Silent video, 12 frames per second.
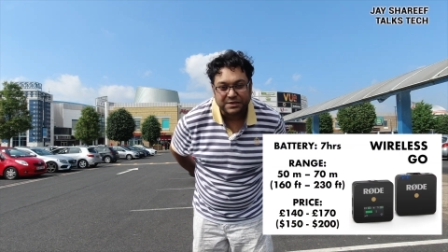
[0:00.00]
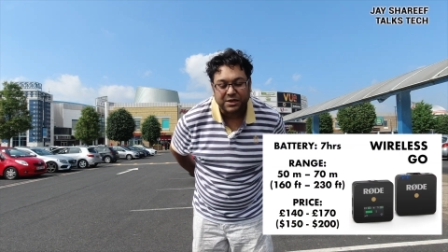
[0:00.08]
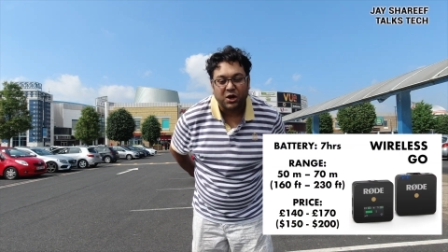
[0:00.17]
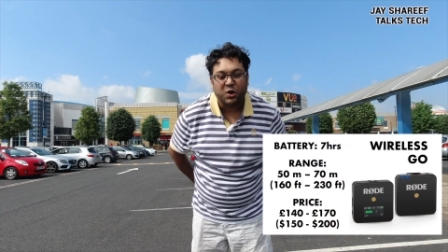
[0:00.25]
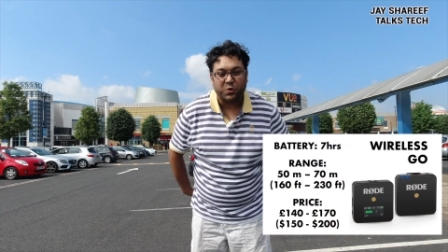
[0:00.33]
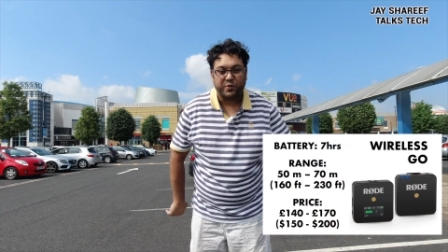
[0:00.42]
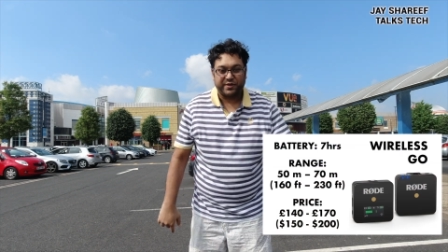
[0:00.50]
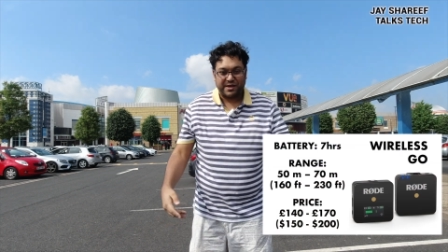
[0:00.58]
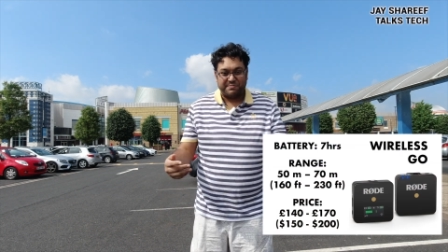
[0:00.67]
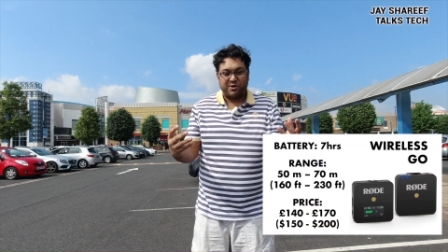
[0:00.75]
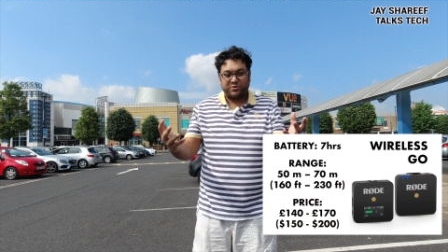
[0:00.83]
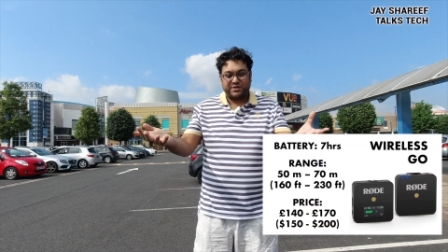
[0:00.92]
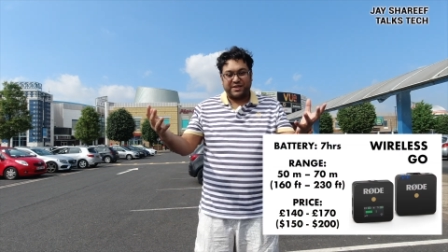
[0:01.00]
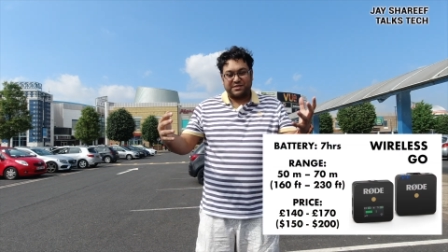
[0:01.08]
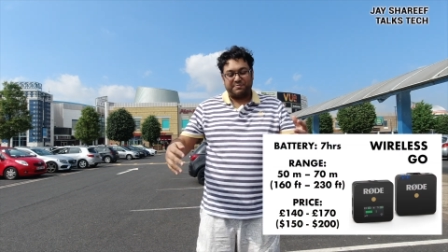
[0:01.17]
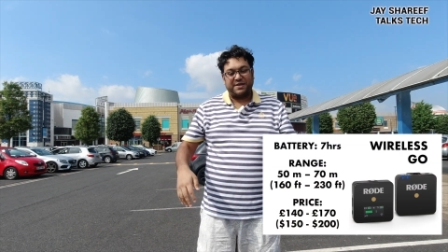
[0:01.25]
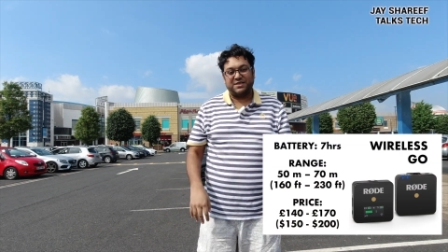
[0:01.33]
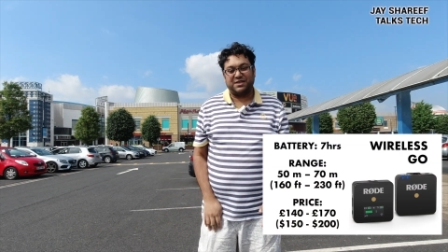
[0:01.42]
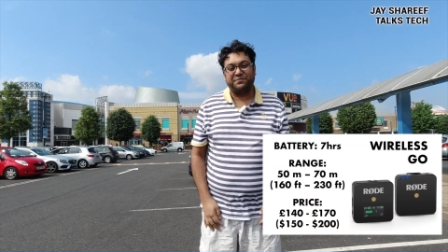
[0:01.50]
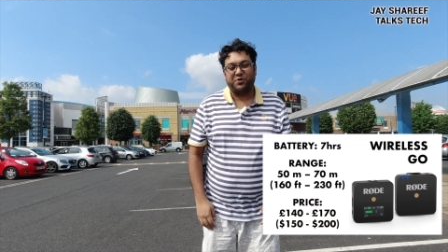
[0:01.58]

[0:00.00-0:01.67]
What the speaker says: Go, the most expensive